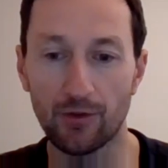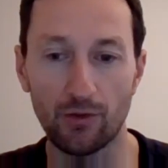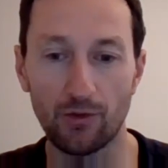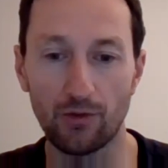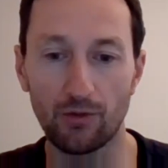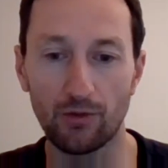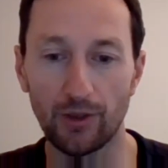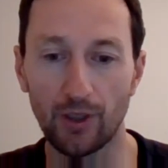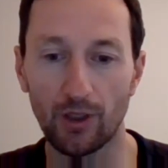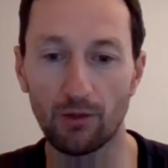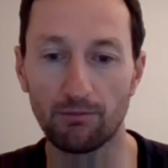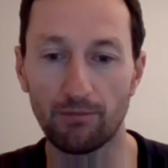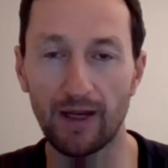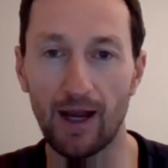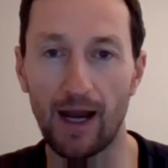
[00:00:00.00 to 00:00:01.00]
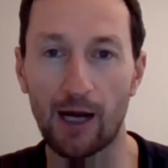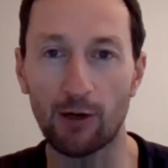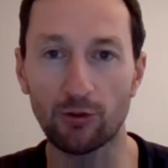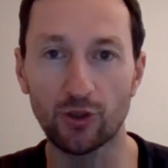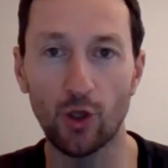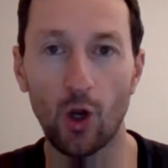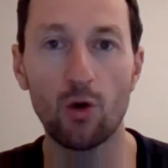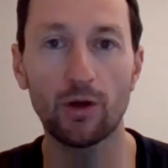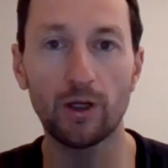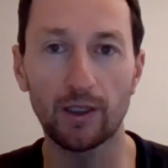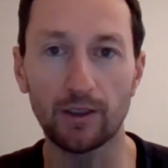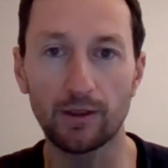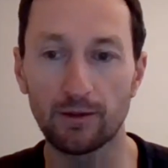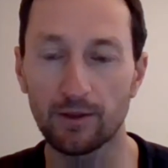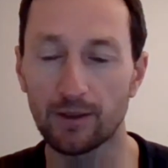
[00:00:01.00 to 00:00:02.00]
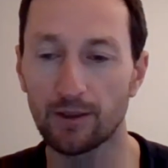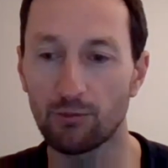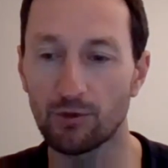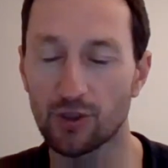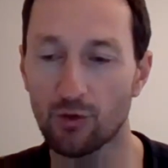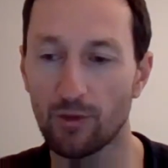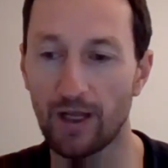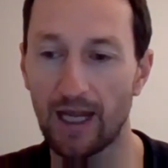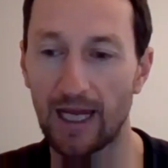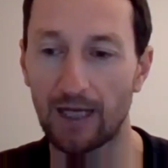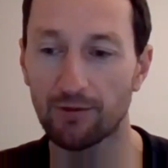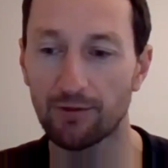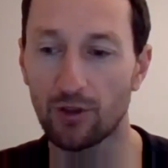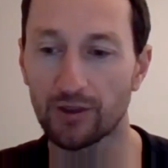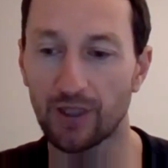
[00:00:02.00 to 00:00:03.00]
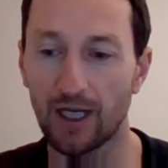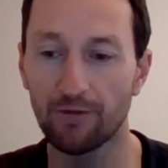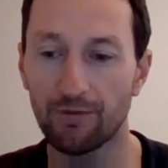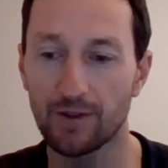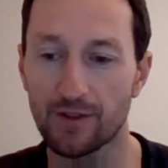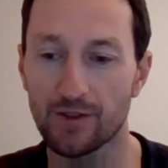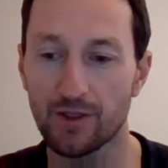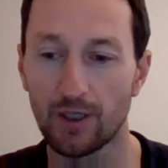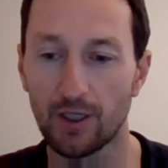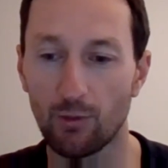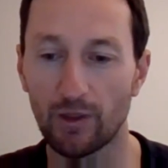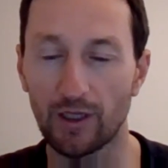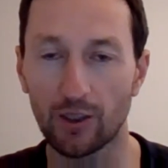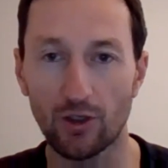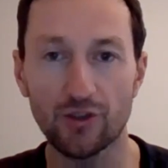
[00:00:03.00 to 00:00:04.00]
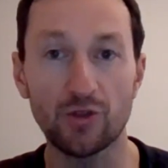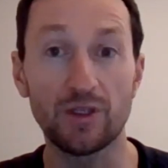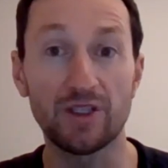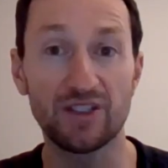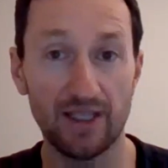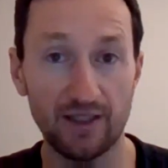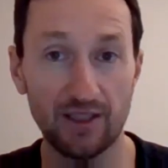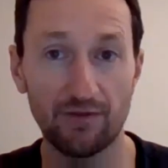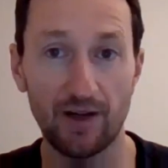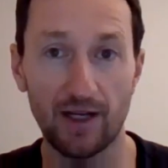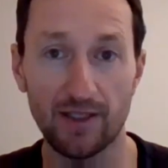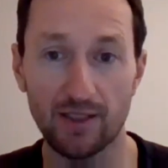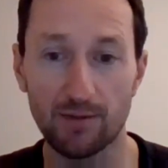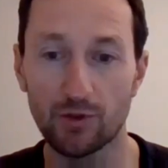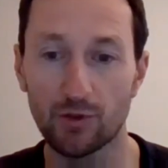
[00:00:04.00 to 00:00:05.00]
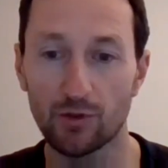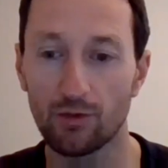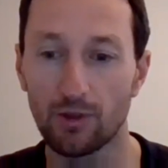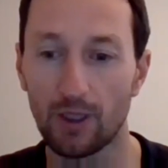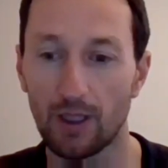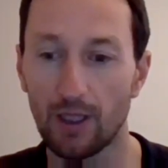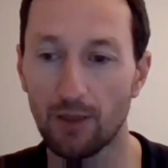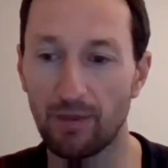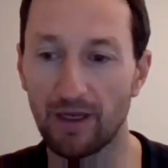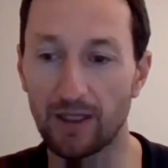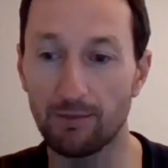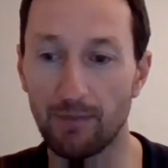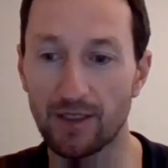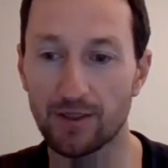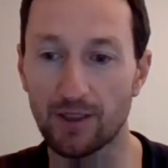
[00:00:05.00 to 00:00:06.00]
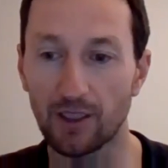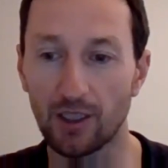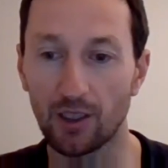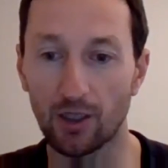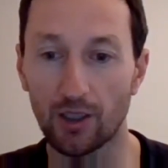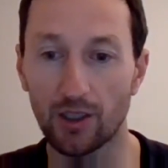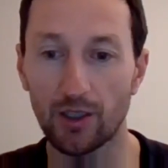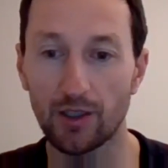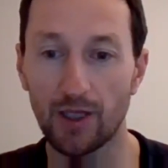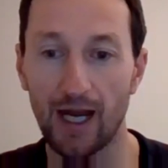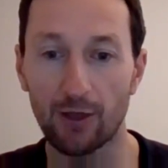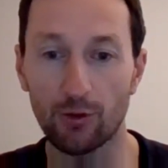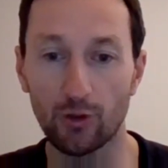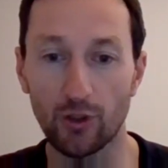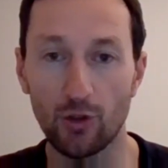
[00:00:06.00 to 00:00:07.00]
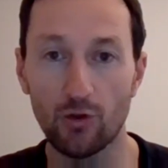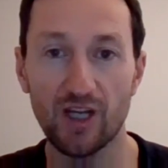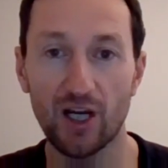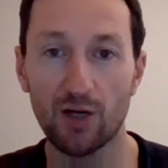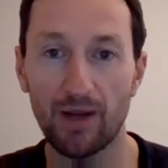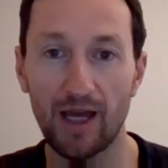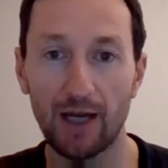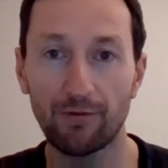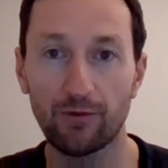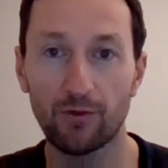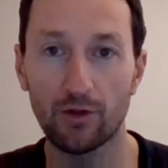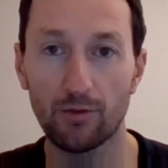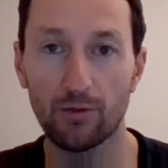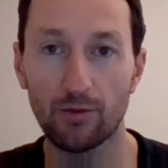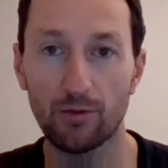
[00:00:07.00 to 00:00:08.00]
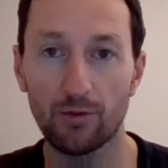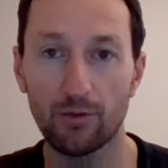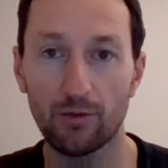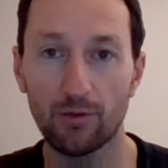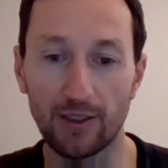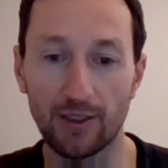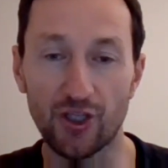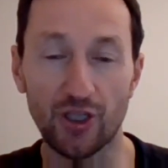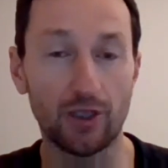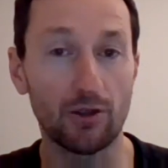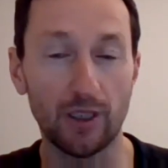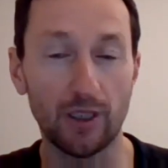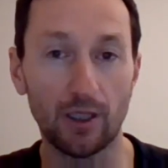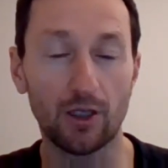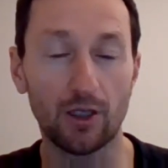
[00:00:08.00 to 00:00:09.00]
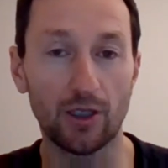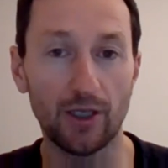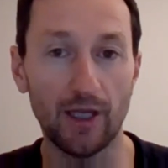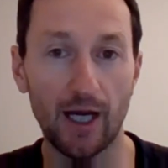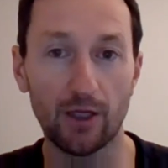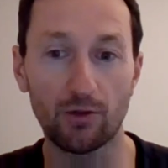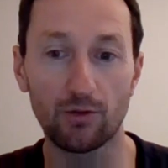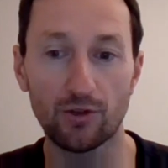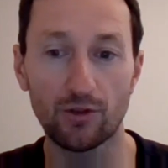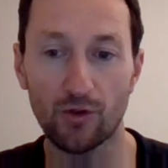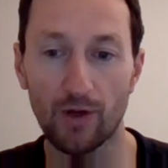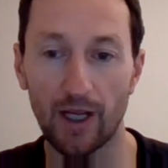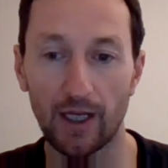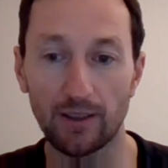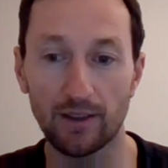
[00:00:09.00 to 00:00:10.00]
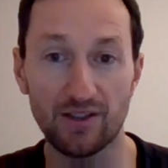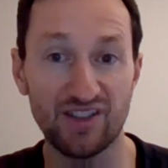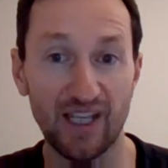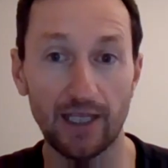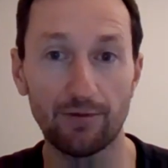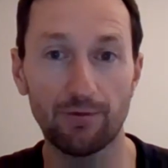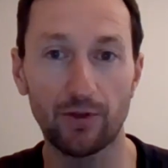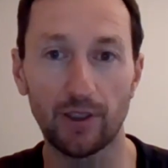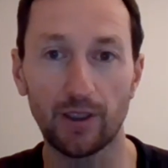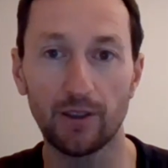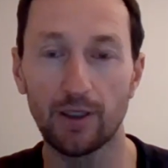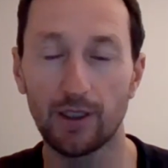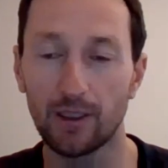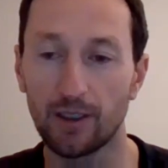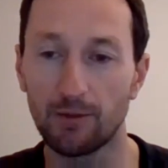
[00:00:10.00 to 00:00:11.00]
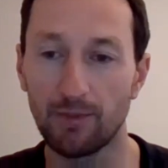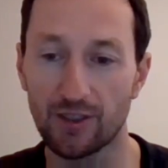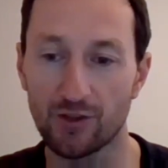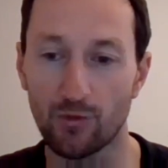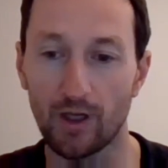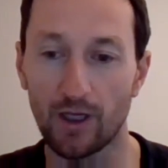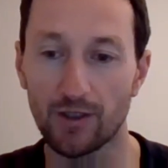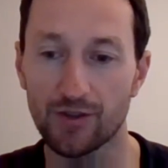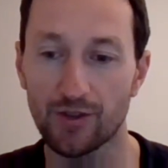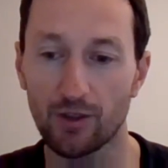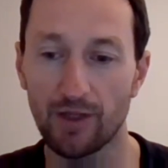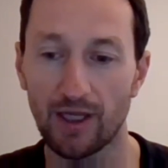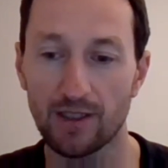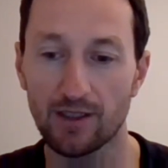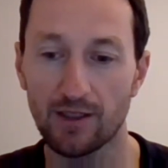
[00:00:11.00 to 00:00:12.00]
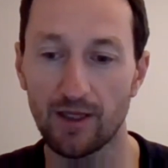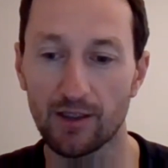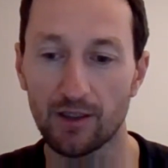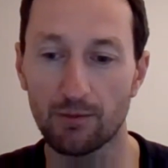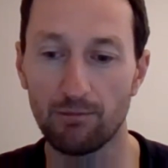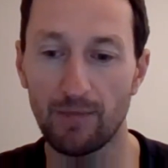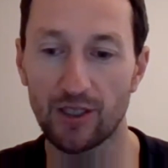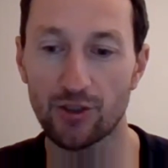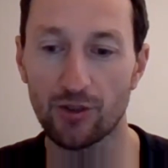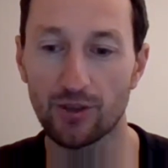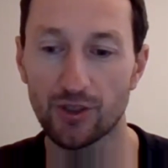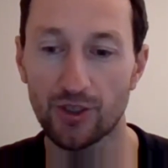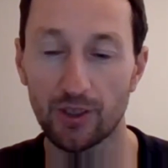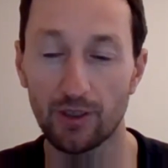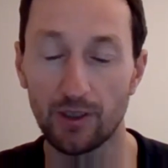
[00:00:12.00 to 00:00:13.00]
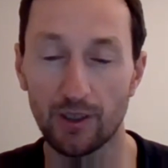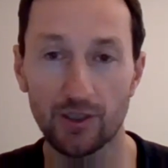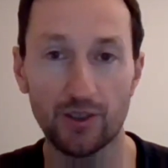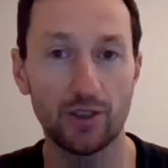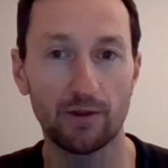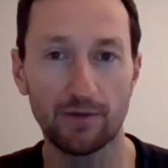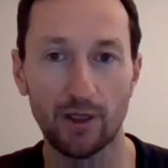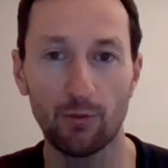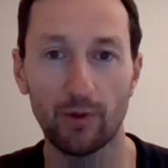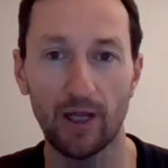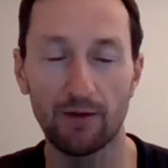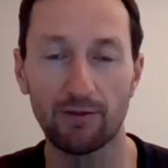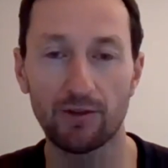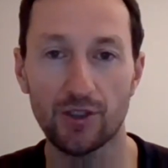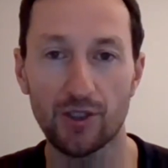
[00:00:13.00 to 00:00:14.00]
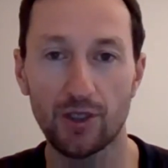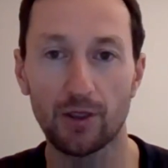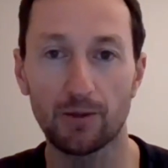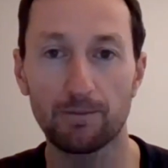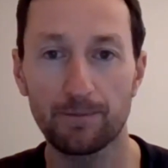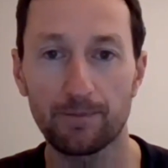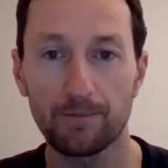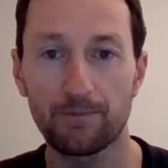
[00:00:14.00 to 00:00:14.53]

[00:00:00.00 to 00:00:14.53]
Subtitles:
through our token, which we have called altFINS, we can also incentivize them to basically learn how to use our platform and generally learn how to trade safely as well. So that's another major initiative that we have this year.